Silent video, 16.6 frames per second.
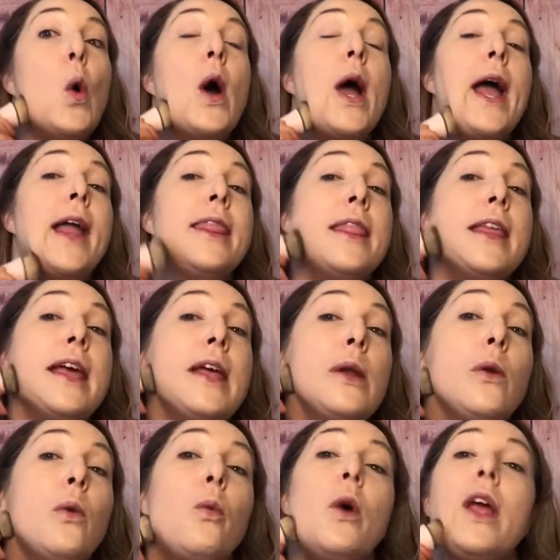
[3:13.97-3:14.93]
And then
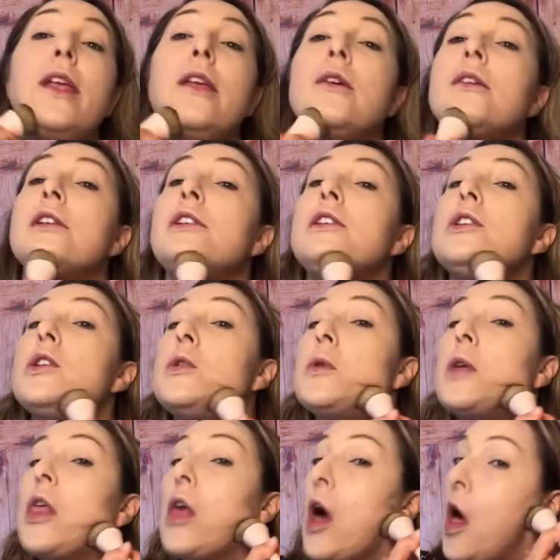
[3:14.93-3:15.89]
what you can do
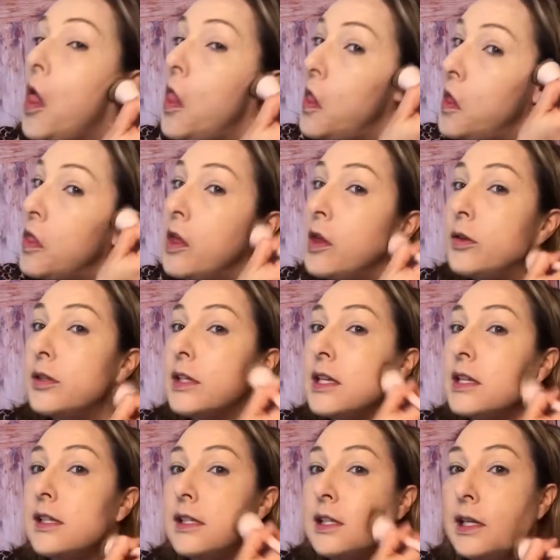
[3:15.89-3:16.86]
with all of those
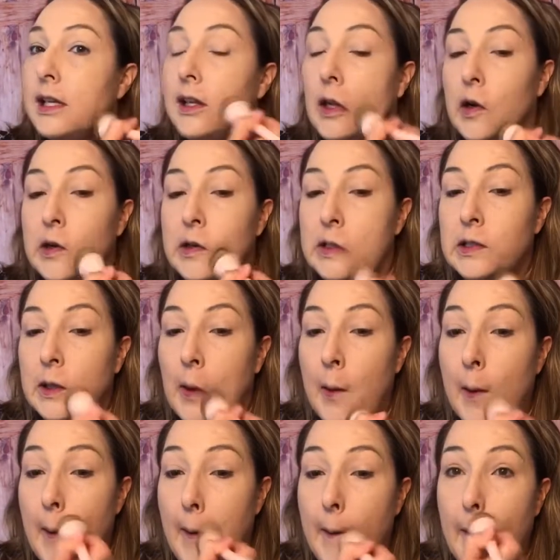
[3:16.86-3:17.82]
concealers
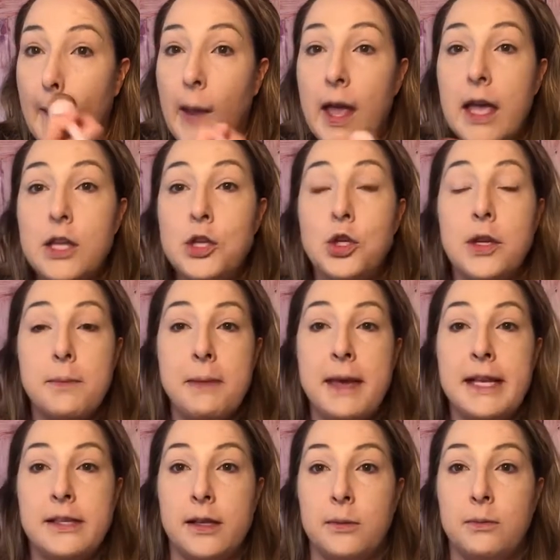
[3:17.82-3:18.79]
is you can
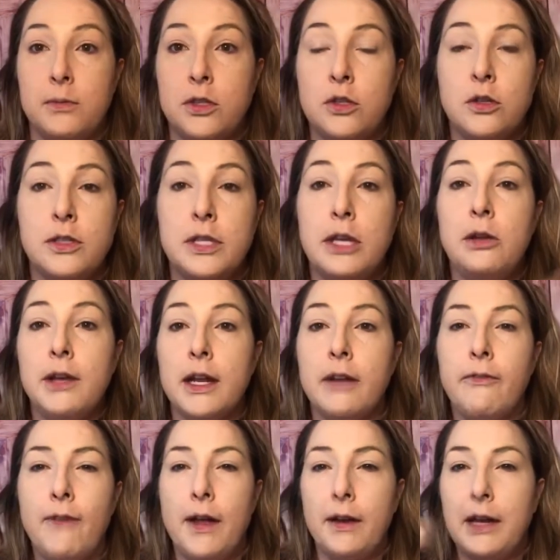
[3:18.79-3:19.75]
mix them. So say you get a
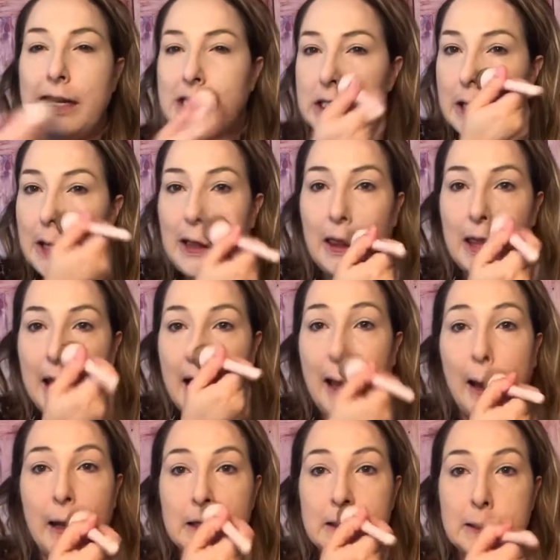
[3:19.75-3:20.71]
foundation that
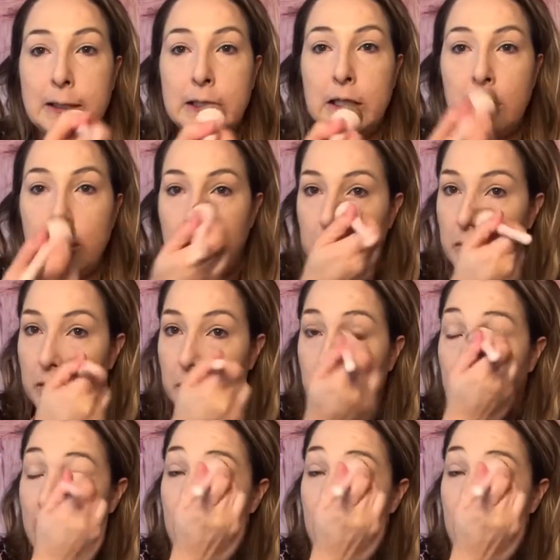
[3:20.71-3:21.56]
is too